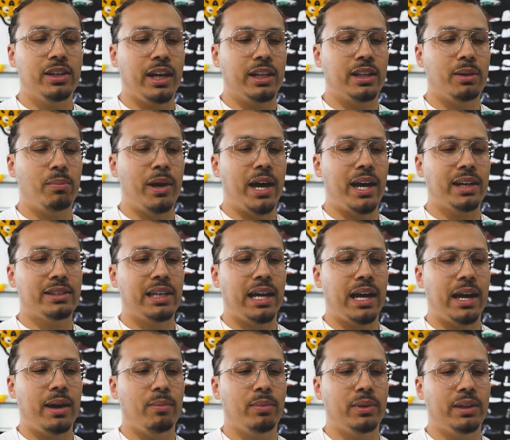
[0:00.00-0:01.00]
you got the back
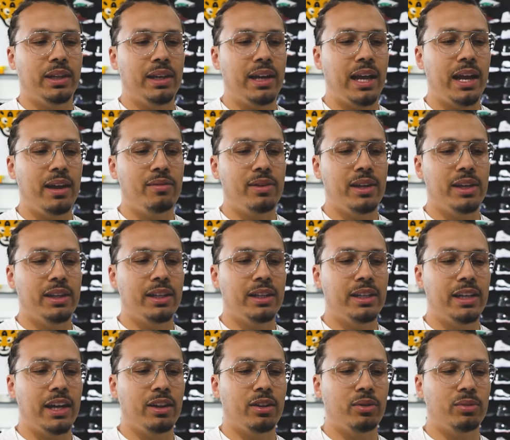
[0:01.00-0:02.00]
tab with the navy and the
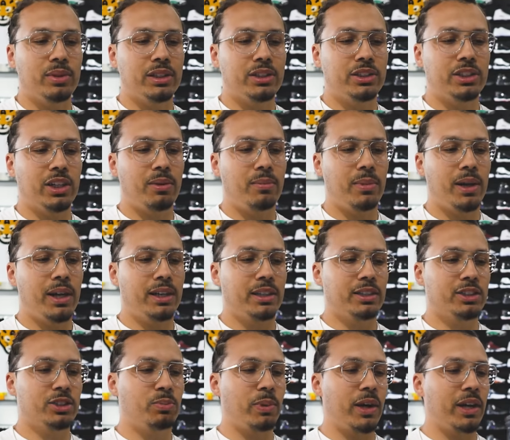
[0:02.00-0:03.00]
yellow with the Jumpman
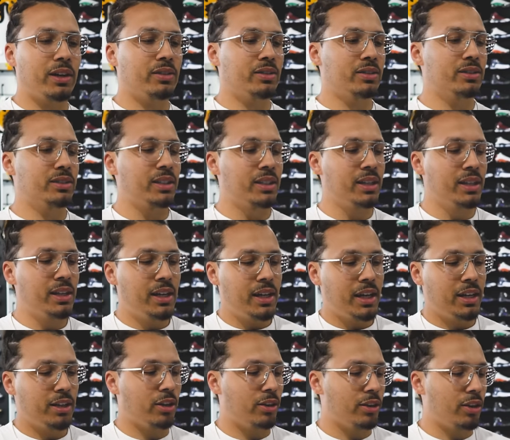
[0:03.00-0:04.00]
and the speckles,
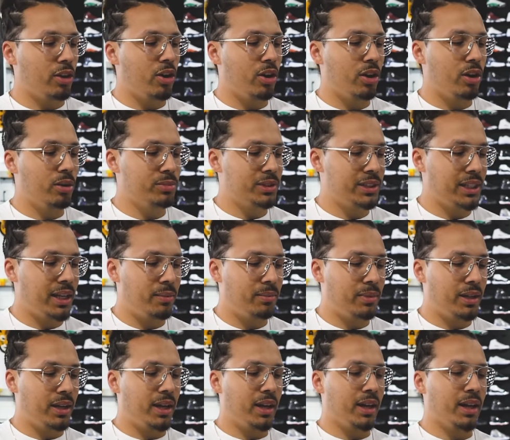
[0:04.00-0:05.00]
and on the arm same
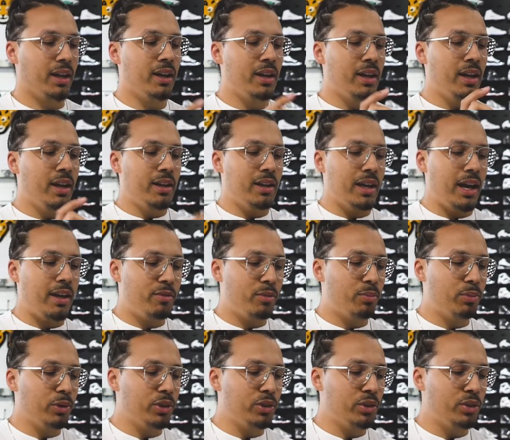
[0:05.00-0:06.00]
thing, navy
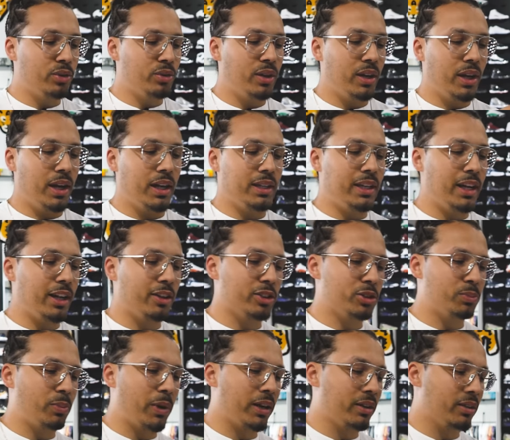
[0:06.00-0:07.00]
blue and yellow
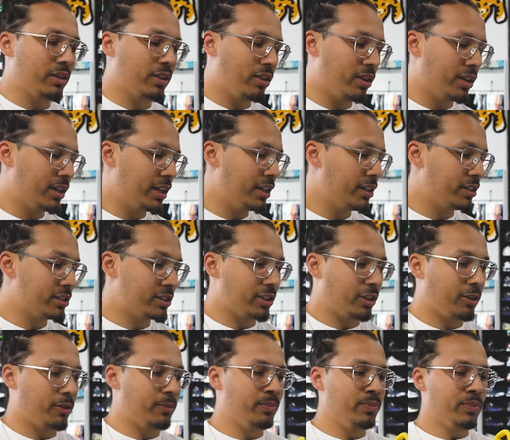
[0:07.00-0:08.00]
speckling on here.
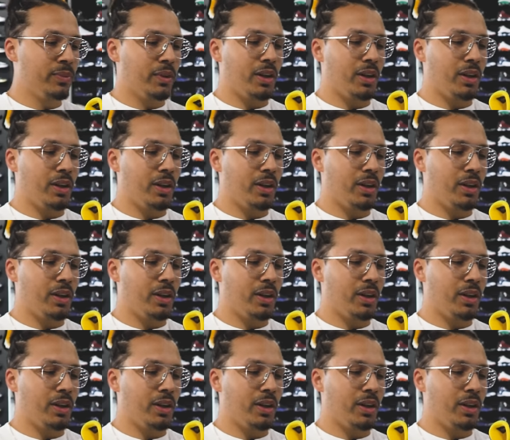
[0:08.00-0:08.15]
So